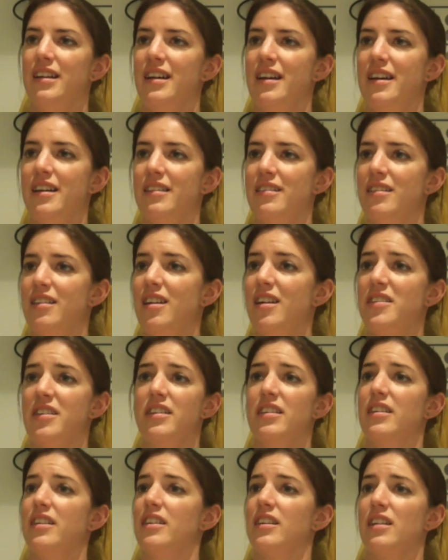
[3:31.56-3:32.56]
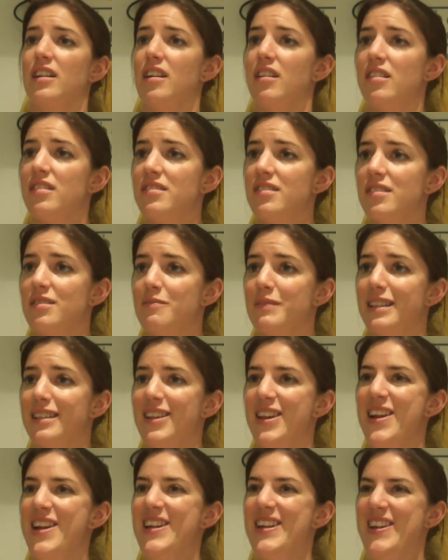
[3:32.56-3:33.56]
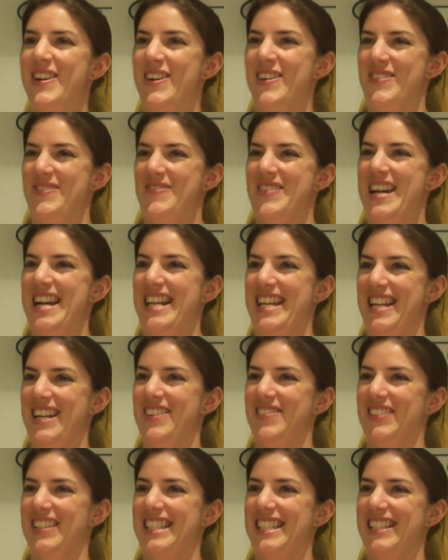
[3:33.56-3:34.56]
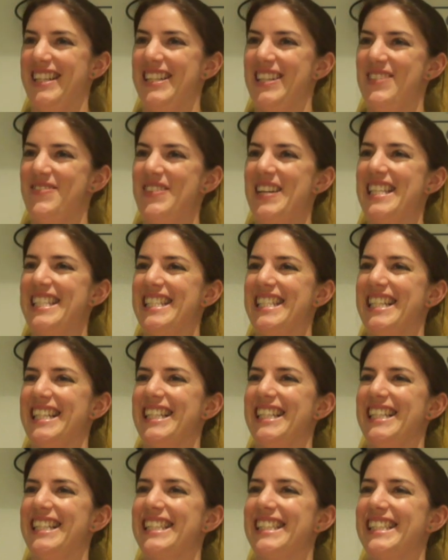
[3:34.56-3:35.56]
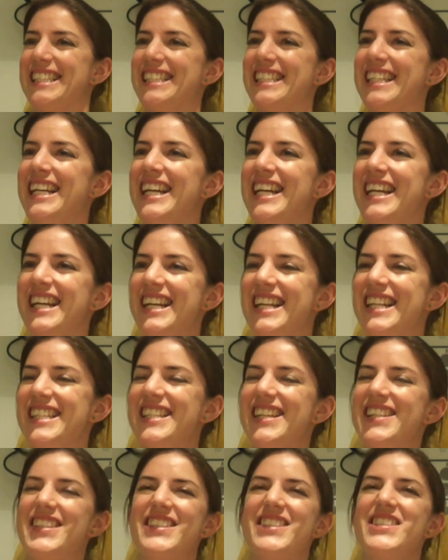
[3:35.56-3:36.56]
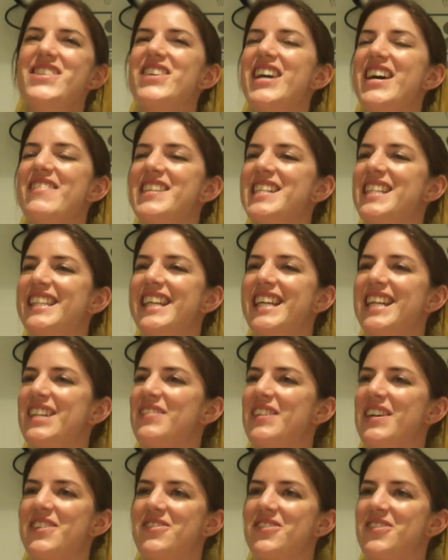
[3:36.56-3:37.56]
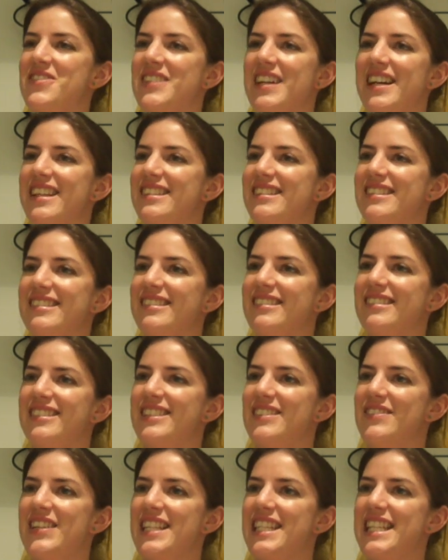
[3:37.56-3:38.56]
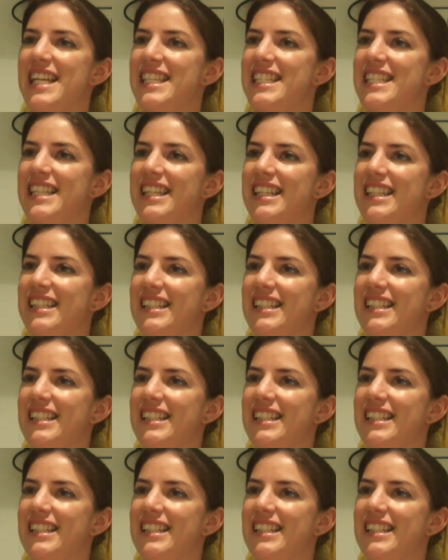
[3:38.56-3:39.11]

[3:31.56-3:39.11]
I don't look good in glasses, I mean, not many of us look our best in glasses. So just not having to think about all of that is fantastic.